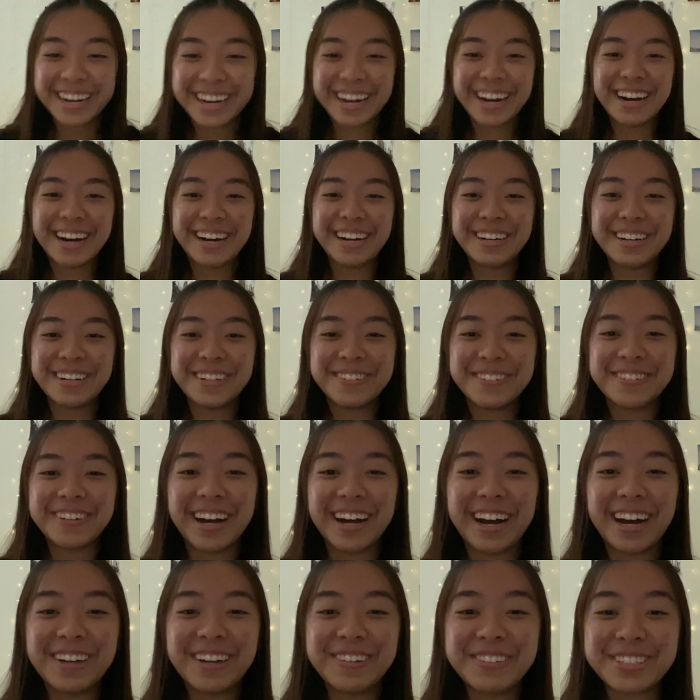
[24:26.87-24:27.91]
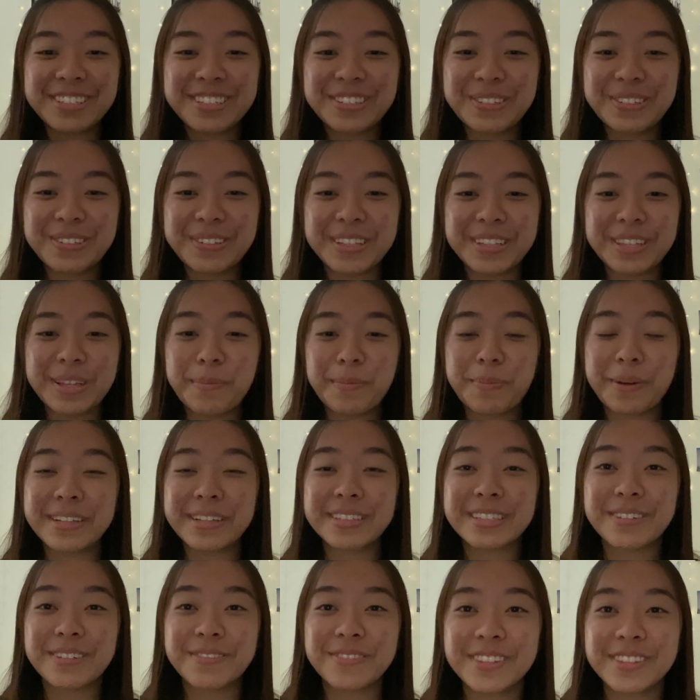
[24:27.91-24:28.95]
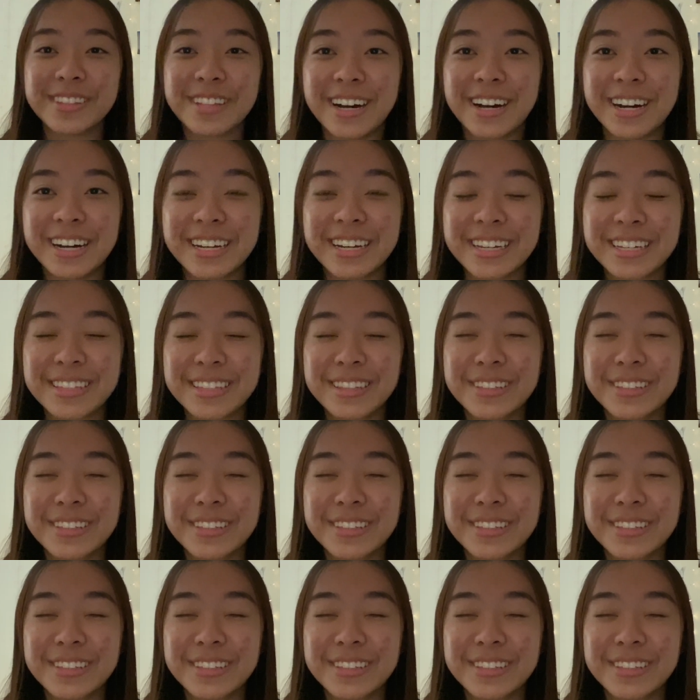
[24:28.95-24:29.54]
I wish you the best of luck,